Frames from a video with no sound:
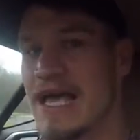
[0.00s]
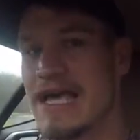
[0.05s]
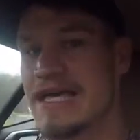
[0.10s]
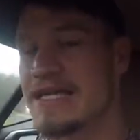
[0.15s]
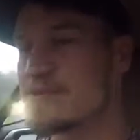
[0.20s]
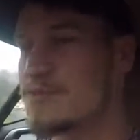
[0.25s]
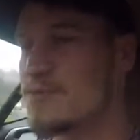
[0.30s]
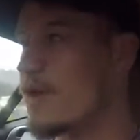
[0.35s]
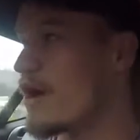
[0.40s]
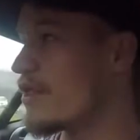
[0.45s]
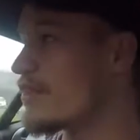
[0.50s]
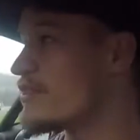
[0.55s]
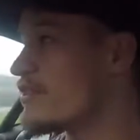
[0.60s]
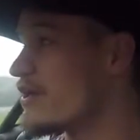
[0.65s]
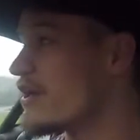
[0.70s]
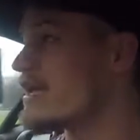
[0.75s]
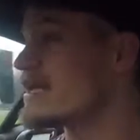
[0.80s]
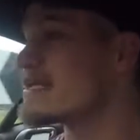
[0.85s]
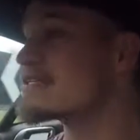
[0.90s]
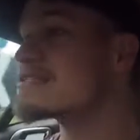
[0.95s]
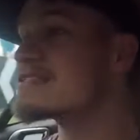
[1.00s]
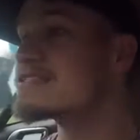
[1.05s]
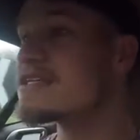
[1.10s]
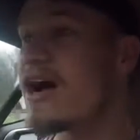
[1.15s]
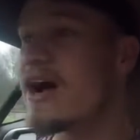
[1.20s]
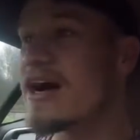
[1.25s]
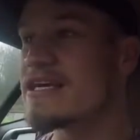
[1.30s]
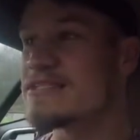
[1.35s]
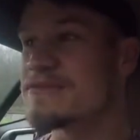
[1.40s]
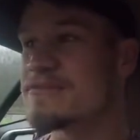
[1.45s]
is one that
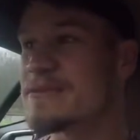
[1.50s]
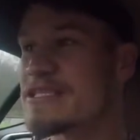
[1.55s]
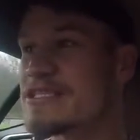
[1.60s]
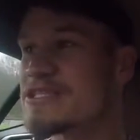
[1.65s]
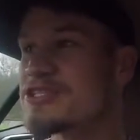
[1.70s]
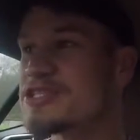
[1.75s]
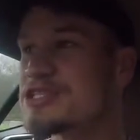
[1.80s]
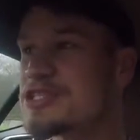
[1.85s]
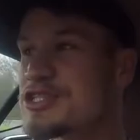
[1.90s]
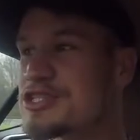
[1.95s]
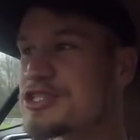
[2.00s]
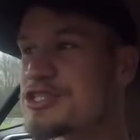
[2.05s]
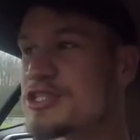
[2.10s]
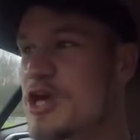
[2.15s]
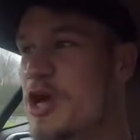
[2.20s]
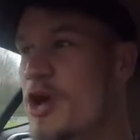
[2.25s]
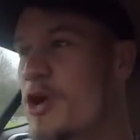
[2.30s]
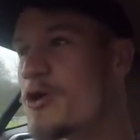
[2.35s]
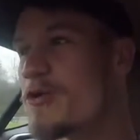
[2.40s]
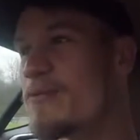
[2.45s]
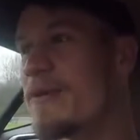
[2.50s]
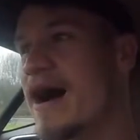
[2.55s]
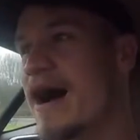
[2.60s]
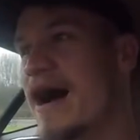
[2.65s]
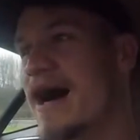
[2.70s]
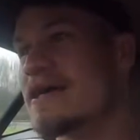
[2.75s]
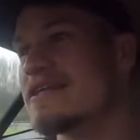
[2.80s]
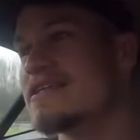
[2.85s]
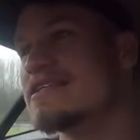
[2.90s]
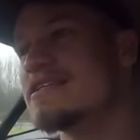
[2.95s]
excites me so
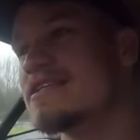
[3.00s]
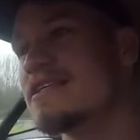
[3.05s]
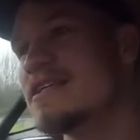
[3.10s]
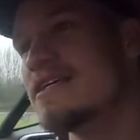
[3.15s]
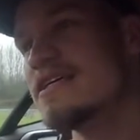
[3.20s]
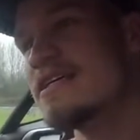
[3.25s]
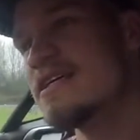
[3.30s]
much.